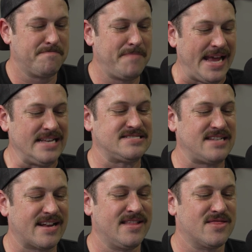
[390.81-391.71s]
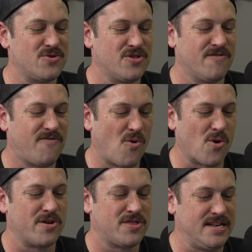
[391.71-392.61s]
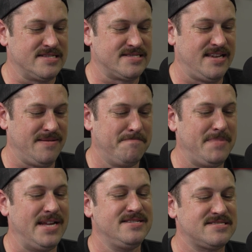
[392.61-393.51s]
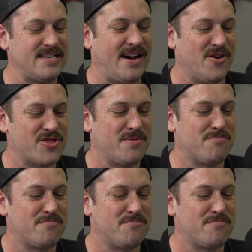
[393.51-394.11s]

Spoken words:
May 2nd through the 4th is the Mid-South